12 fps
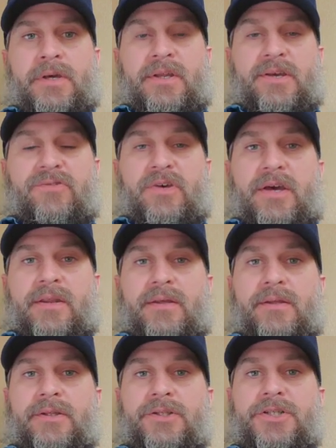They said,
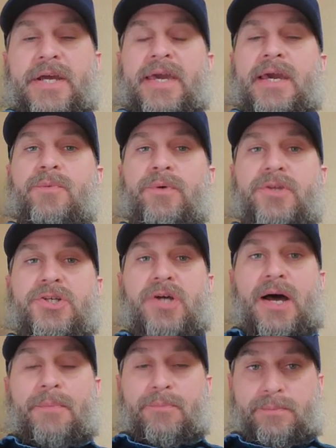check in with the
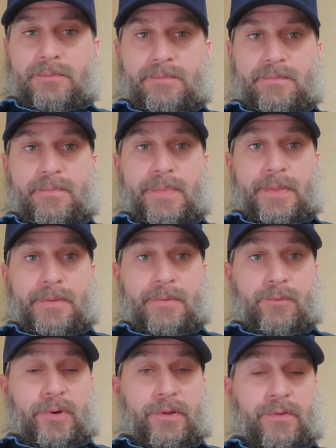shop
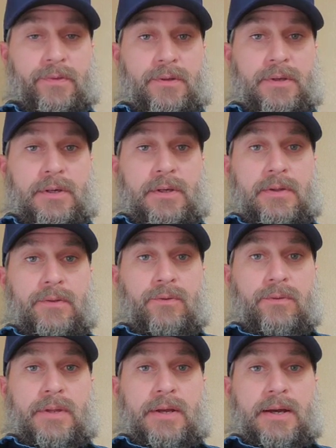with
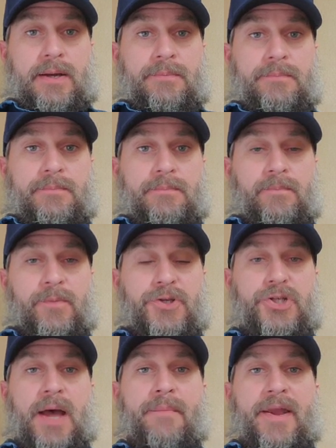the
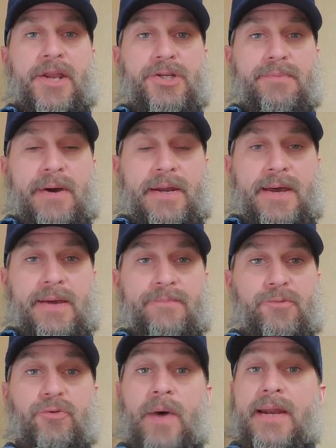shop manager Monday.
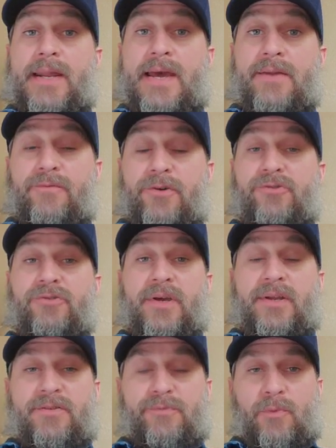So I did, first
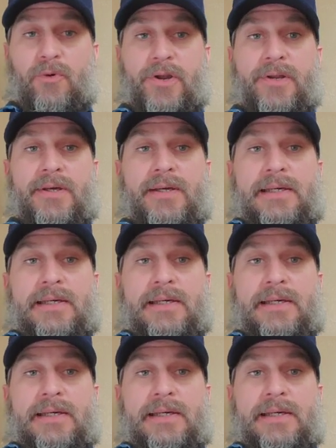thing this morning.